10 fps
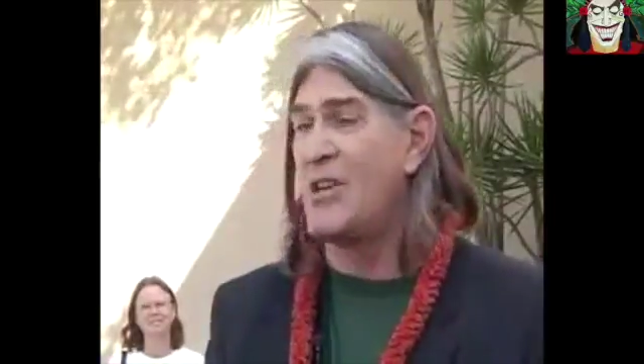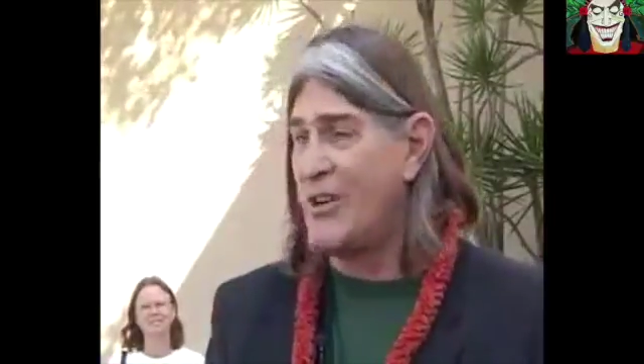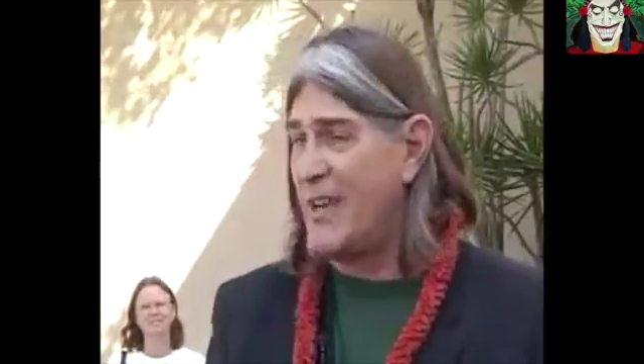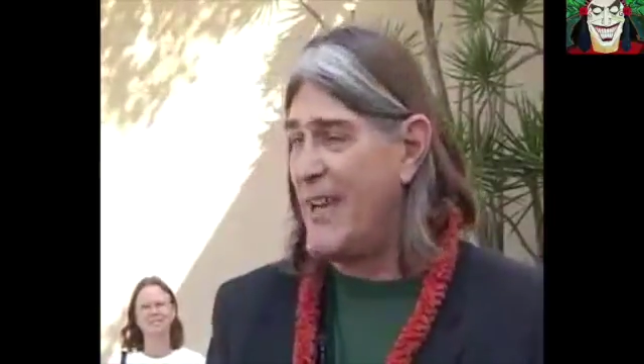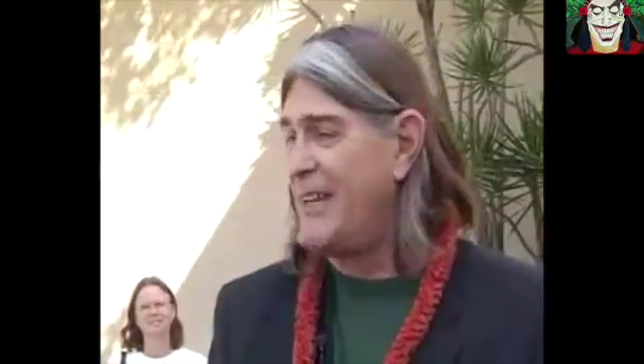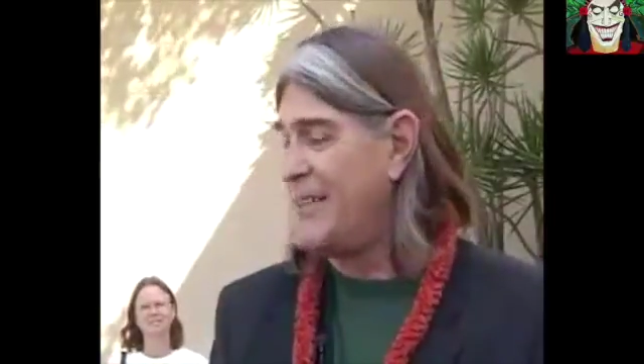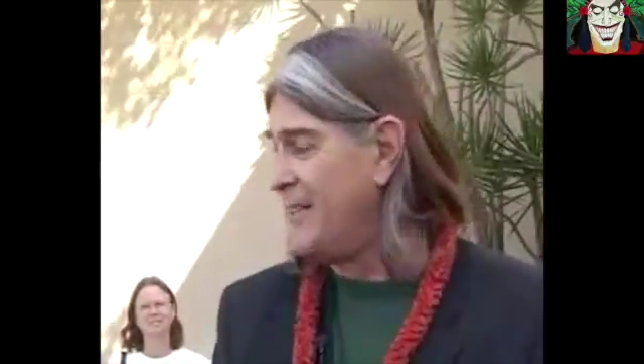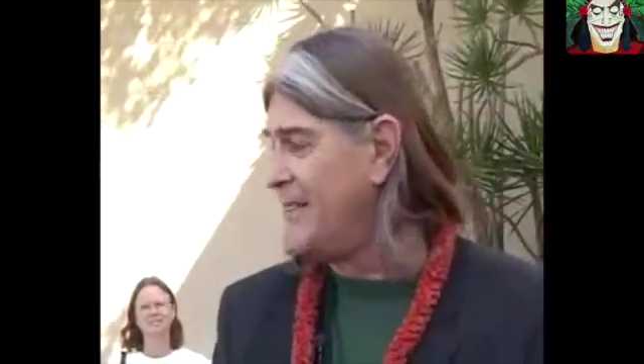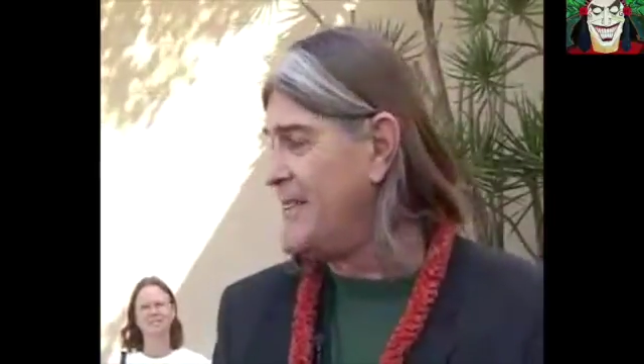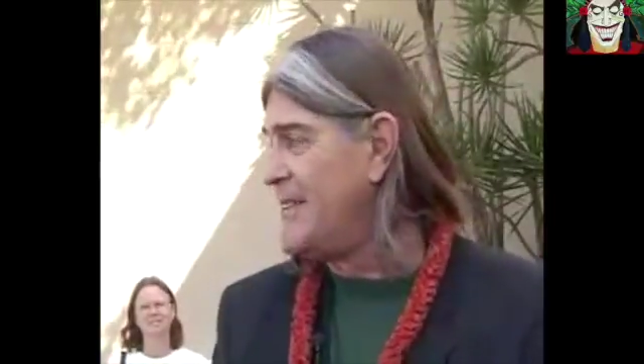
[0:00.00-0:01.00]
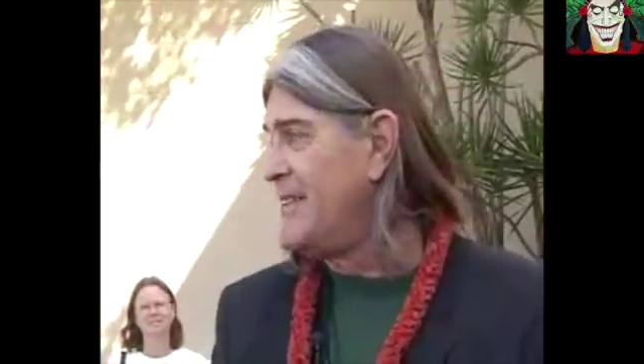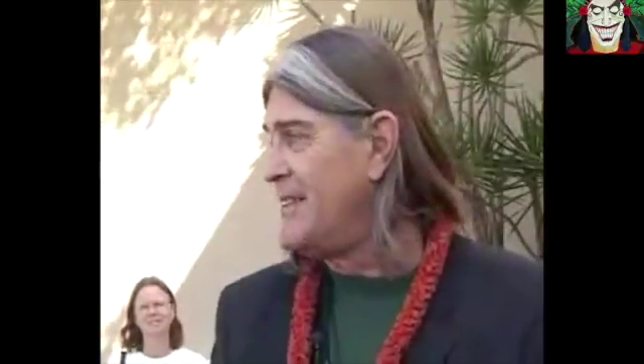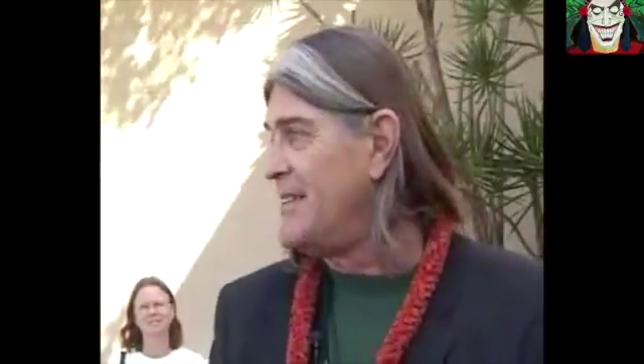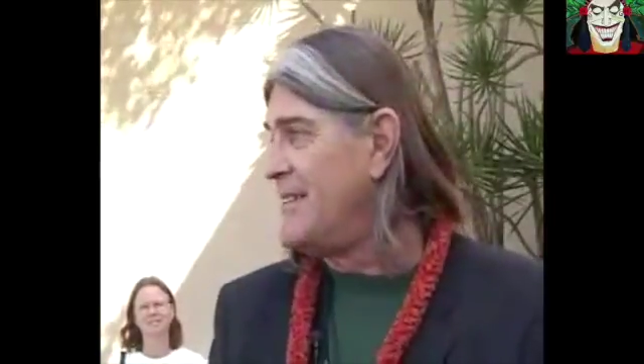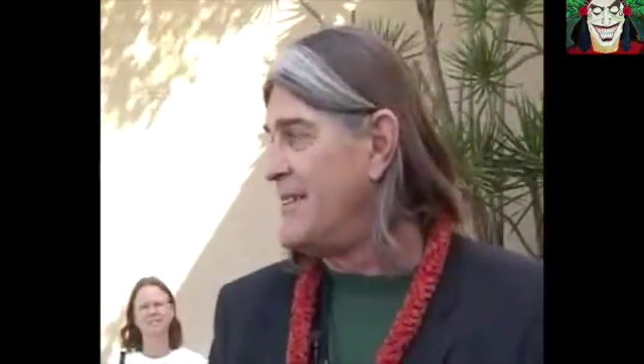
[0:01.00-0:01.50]
Actually, okay. There's
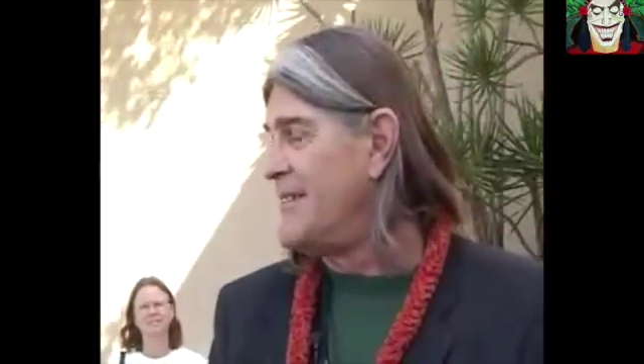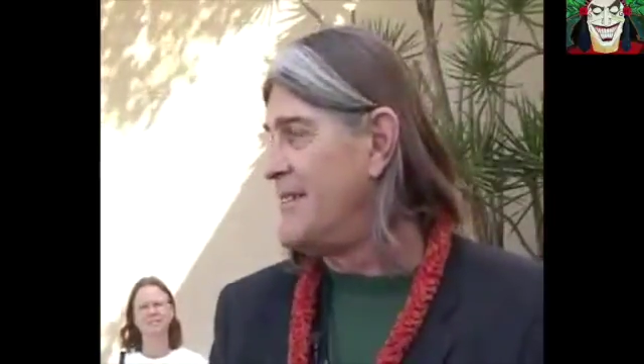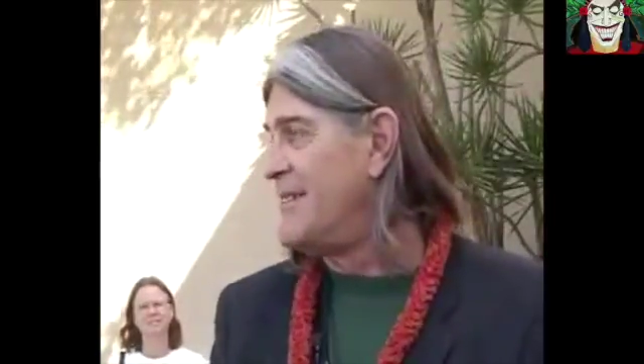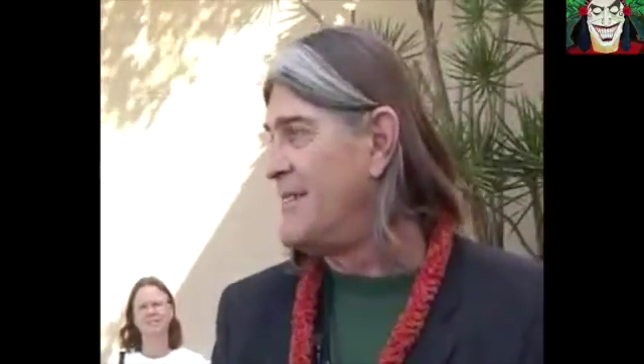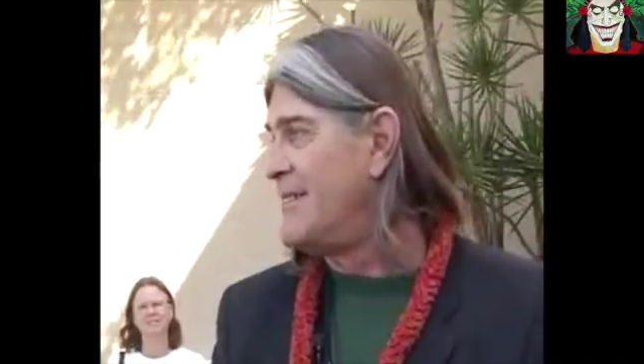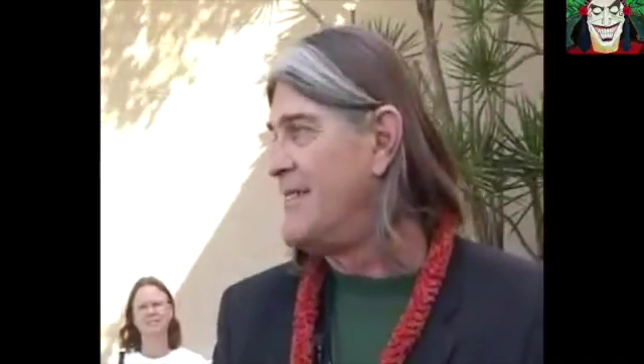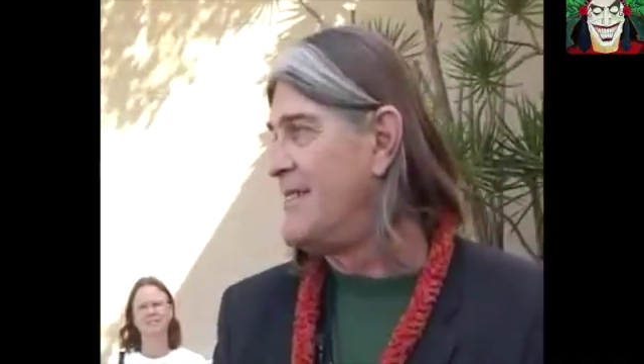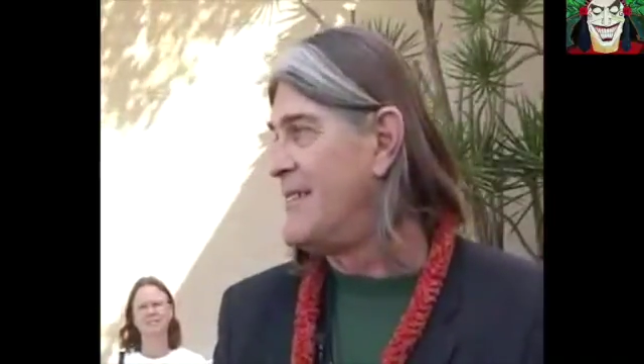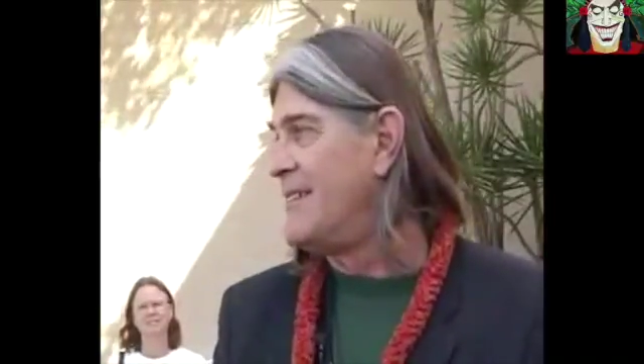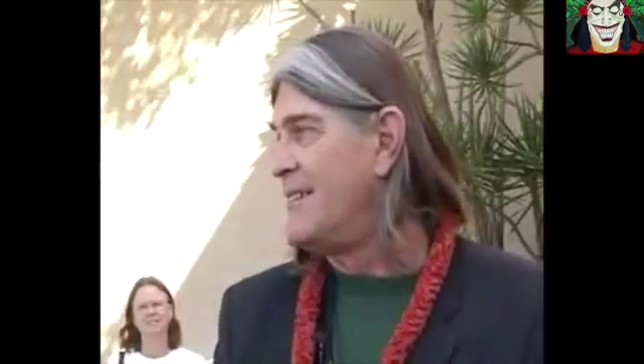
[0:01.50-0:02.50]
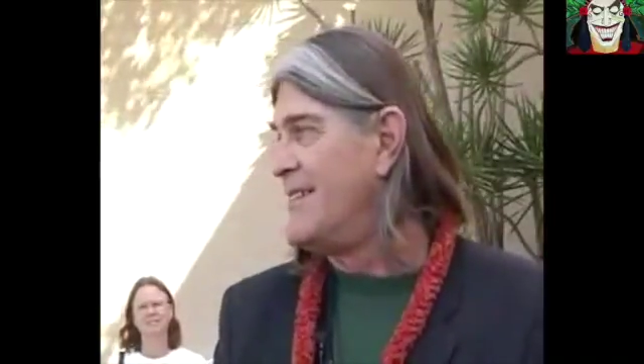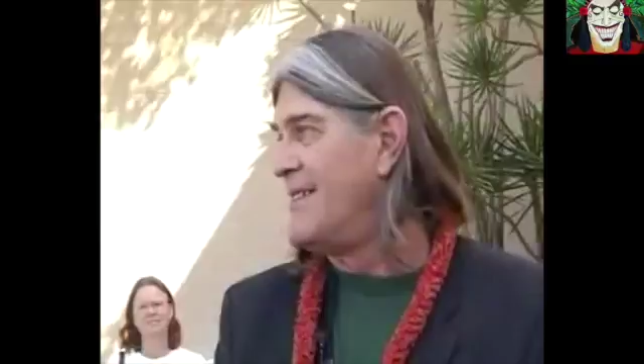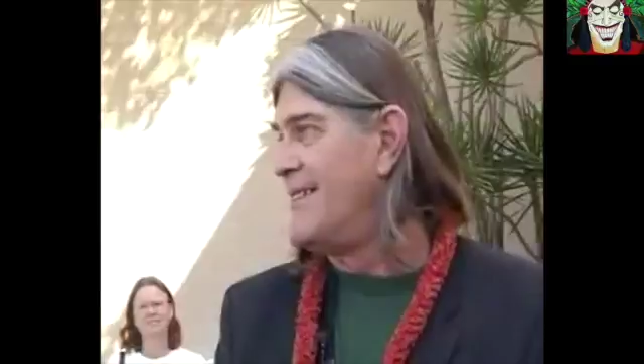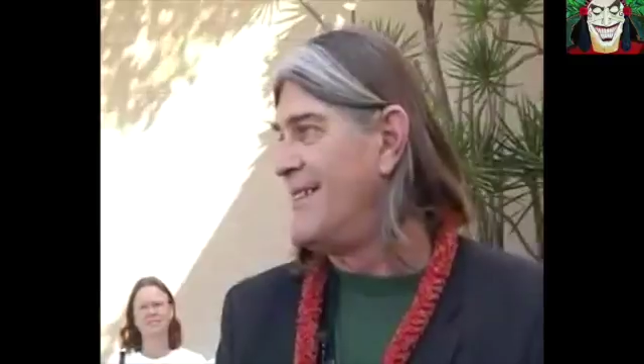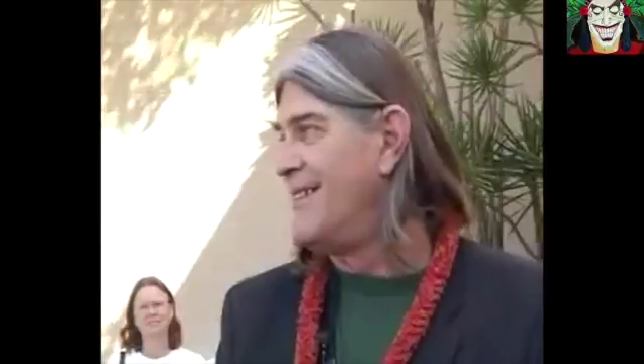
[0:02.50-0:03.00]
a big controversy in the mainland about
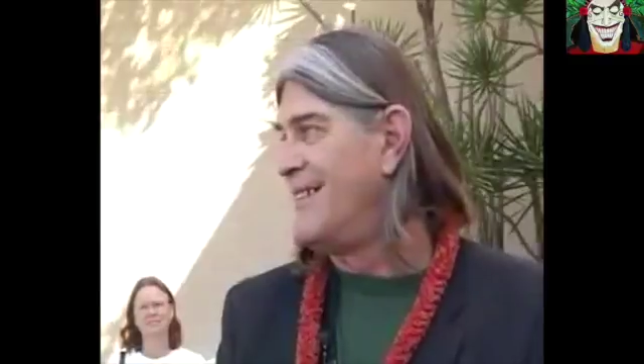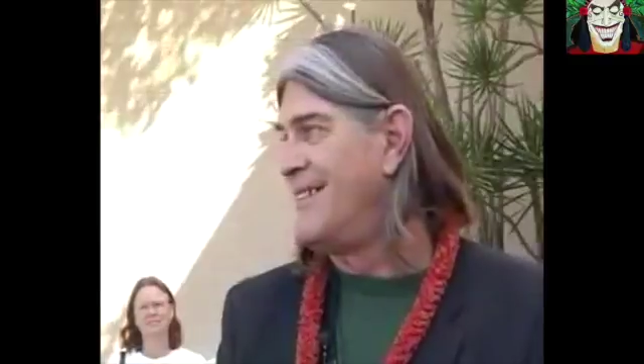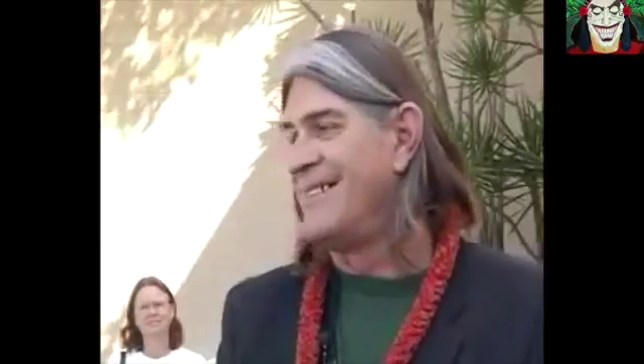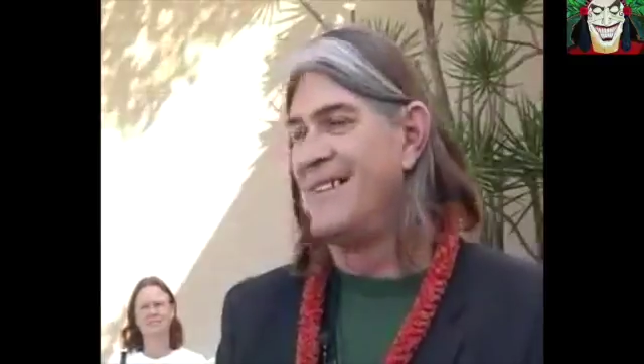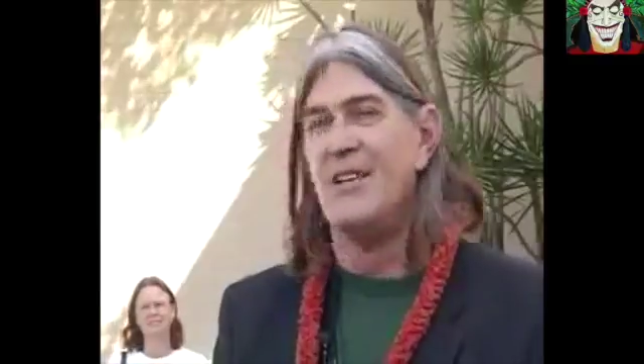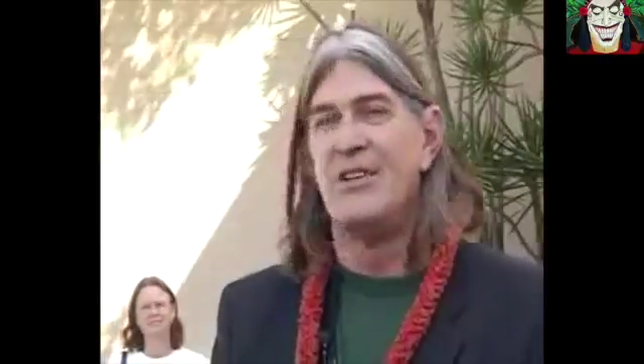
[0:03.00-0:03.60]
that, so that's why I'm asking.